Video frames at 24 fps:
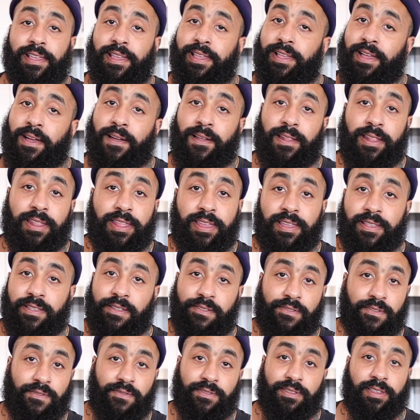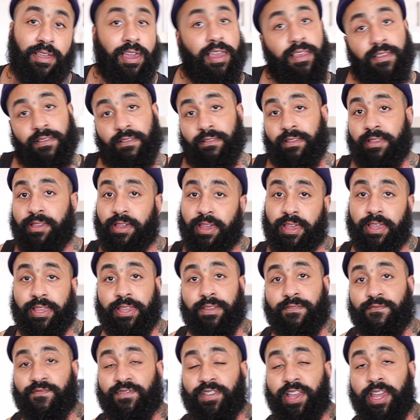That's how it is. You know what I'm saying? So, yeah, you
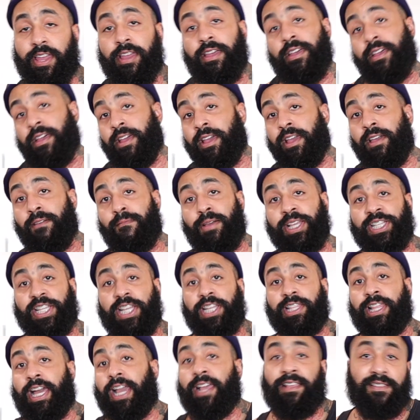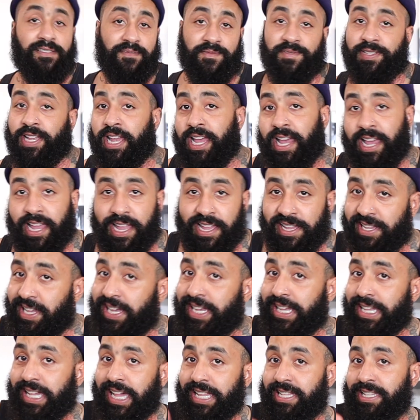know what I'm saying? And she like and subscribe, you
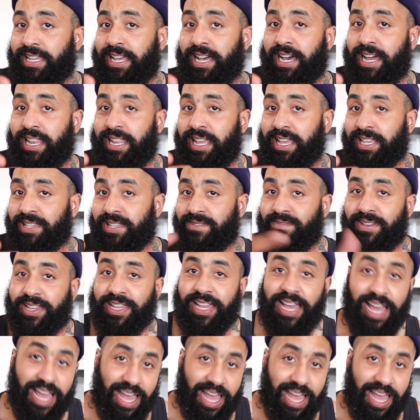know, because y'all next week.